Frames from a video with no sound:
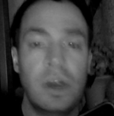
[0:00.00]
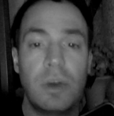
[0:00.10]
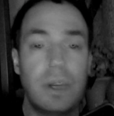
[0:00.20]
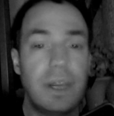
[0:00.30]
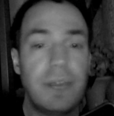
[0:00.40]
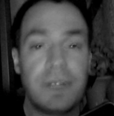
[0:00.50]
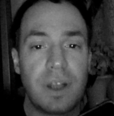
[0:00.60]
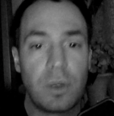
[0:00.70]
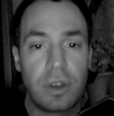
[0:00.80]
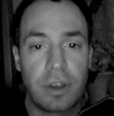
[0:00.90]
We're definitely
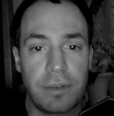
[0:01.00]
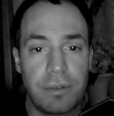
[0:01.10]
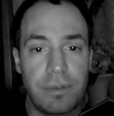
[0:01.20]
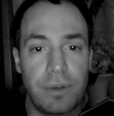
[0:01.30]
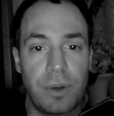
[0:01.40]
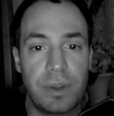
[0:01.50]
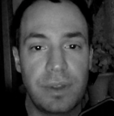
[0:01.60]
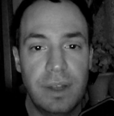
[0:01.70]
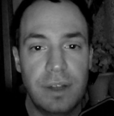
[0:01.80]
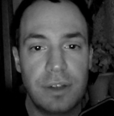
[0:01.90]
not looking for forward
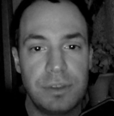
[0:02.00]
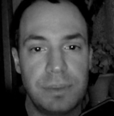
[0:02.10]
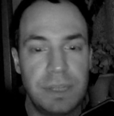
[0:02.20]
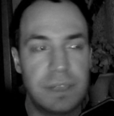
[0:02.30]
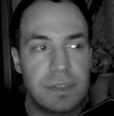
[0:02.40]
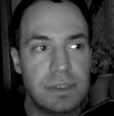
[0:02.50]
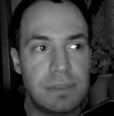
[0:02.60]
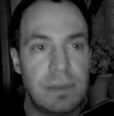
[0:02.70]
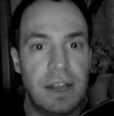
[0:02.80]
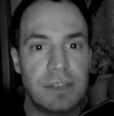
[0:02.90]
thinkers, because it's
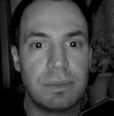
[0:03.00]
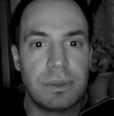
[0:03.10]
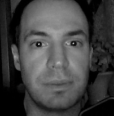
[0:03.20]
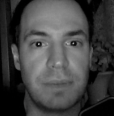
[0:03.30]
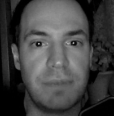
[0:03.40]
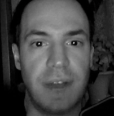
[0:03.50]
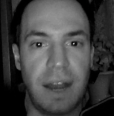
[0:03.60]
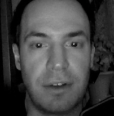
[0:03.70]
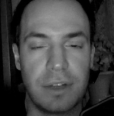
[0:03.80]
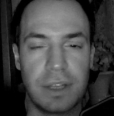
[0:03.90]
impossible to be
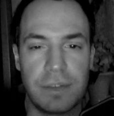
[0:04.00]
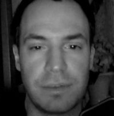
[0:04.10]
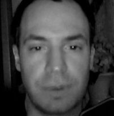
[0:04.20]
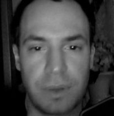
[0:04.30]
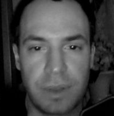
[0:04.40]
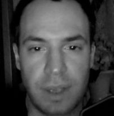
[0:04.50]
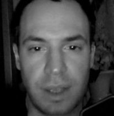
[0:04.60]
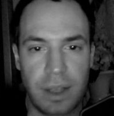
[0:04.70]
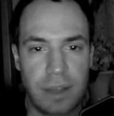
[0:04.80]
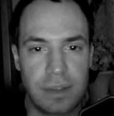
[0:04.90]
viral and forward
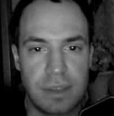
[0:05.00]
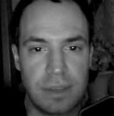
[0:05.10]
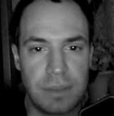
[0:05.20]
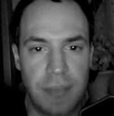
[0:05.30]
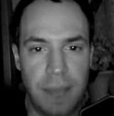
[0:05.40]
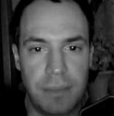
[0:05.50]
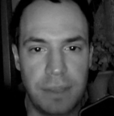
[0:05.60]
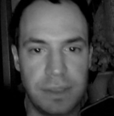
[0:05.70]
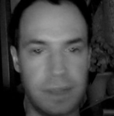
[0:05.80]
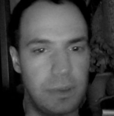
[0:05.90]
thinking at the same time,
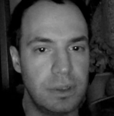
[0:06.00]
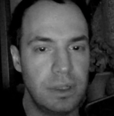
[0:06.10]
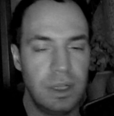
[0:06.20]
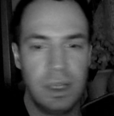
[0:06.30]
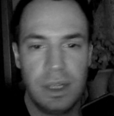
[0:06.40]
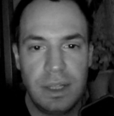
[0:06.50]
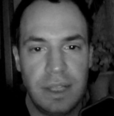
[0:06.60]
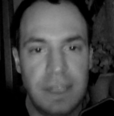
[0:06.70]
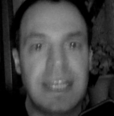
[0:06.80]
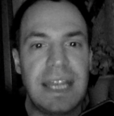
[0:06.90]
because
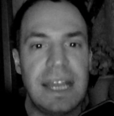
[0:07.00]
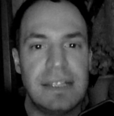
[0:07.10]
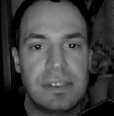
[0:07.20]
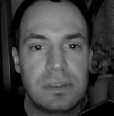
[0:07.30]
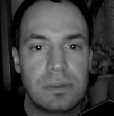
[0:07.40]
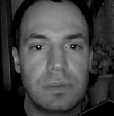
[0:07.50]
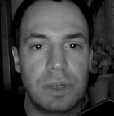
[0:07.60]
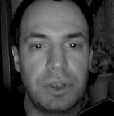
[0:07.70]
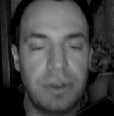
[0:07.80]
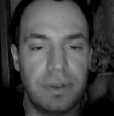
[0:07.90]
that negates
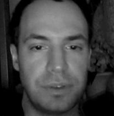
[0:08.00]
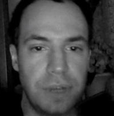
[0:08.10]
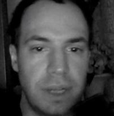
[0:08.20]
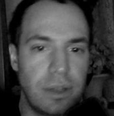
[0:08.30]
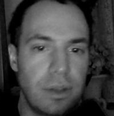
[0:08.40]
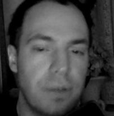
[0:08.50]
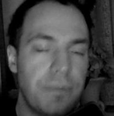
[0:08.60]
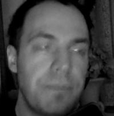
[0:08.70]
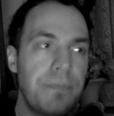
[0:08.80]
what you're even trying to do.